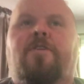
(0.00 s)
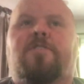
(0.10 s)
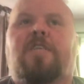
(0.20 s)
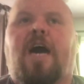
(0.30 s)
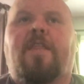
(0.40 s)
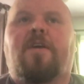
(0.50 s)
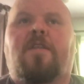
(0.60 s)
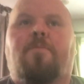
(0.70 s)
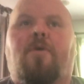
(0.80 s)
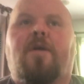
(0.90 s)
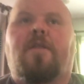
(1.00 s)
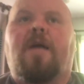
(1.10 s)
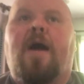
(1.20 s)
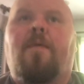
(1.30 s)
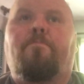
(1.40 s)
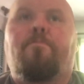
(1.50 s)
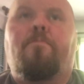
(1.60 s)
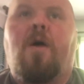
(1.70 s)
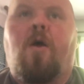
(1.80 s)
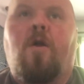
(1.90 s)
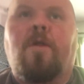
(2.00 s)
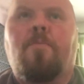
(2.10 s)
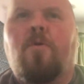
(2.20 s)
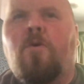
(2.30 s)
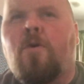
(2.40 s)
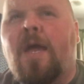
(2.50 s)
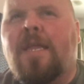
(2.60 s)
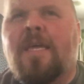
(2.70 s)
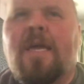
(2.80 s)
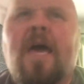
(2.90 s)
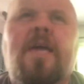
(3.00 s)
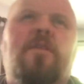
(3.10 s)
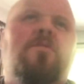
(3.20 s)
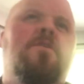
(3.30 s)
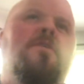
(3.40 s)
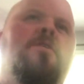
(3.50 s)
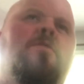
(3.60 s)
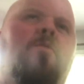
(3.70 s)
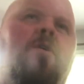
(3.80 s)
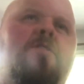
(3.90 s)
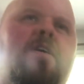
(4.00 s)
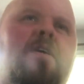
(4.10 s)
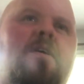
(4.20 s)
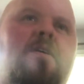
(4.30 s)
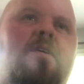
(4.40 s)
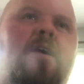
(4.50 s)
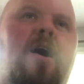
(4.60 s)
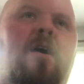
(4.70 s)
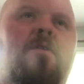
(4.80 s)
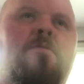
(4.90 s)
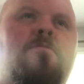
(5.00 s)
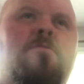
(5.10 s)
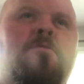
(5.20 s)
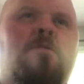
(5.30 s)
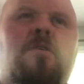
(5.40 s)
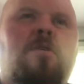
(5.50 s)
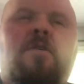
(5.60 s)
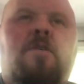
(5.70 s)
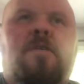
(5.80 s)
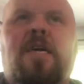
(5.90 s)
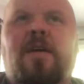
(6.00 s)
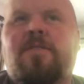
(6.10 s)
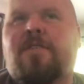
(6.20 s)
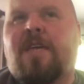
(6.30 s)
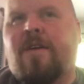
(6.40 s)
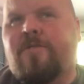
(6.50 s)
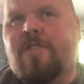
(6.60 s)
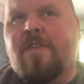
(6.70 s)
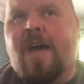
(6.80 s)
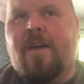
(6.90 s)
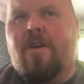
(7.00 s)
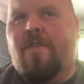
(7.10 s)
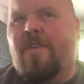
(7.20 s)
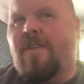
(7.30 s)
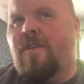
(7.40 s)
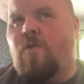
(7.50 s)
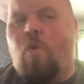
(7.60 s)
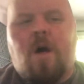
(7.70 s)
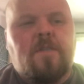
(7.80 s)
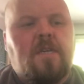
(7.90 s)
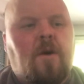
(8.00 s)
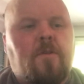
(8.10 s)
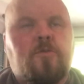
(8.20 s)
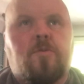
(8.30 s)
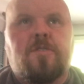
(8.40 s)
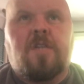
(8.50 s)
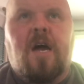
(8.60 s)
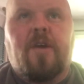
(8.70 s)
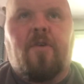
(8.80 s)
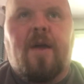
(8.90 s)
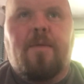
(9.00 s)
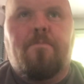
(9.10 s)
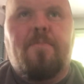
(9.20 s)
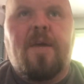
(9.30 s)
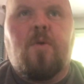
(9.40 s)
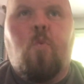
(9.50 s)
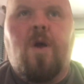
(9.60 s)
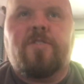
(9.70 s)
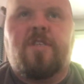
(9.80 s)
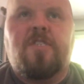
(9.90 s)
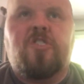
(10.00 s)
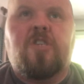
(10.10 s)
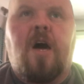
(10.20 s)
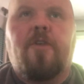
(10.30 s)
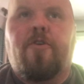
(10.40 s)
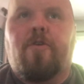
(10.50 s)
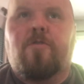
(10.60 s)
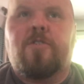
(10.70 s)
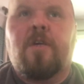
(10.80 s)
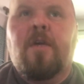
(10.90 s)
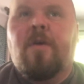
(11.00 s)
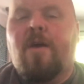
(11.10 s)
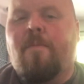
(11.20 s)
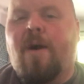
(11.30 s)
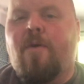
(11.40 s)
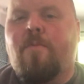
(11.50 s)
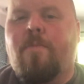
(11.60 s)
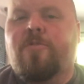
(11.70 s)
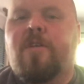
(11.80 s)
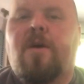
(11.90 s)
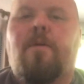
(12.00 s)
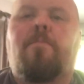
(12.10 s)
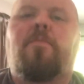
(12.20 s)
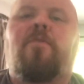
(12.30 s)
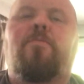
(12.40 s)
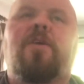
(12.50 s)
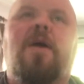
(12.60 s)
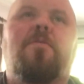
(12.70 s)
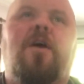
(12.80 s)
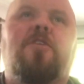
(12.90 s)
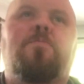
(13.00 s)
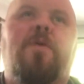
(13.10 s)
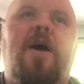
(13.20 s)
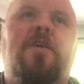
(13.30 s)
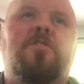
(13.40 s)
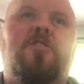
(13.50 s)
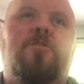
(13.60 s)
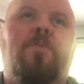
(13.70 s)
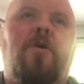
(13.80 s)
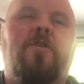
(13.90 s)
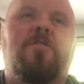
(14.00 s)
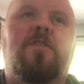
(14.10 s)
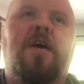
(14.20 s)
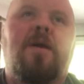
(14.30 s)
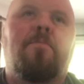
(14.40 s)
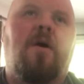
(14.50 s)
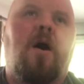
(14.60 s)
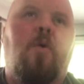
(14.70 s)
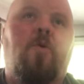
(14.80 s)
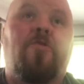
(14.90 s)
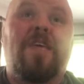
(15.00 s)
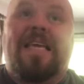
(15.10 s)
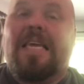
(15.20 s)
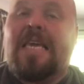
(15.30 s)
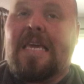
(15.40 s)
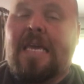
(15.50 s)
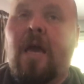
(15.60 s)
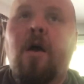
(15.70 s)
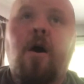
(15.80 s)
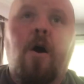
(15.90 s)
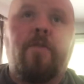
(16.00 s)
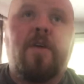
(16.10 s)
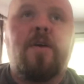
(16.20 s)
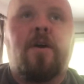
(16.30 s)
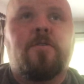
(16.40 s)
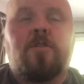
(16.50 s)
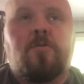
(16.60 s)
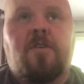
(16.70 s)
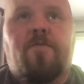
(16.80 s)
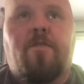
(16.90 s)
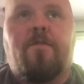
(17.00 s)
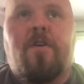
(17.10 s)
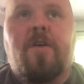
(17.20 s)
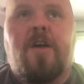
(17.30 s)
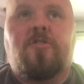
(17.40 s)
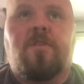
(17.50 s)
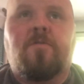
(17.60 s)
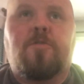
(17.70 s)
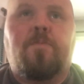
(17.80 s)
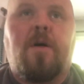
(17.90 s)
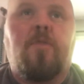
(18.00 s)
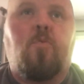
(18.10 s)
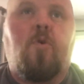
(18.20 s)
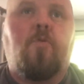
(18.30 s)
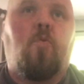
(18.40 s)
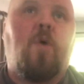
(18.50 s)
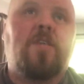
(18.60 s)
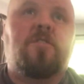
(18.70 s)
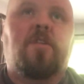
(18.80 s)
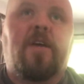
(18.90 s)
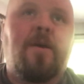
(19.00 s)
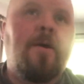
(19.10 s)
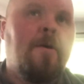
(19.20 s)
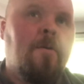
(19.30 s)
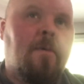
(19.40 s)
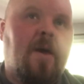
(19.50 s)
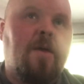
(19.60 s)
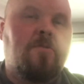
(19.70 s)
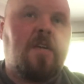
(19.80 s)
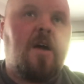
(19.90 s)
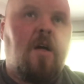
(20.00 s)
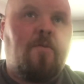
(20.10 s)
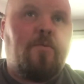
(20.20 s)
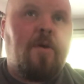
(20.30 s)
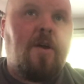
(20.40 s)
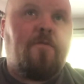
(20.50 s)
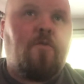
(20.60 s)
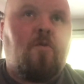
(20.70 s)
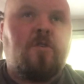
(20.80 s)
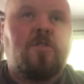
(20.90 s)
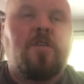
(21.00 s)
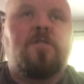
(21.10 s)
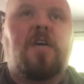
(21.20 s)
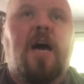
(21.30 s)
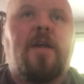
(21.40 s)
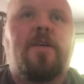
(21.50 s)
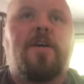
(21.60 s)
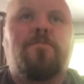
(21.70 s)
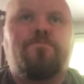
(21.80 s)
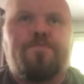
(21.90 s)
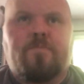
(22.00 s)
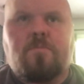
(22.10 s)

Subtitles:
It's tight end, number 88, was he? Yeah. Can't see that good. The quality on this one is not great. Big Wesley Saunders. Everybody remembers him from the Gamecocks pass. He spelled his name with the E on the end, so different variation of the spelling of the word Wesley. He was a hell of a player for us. Good tight end.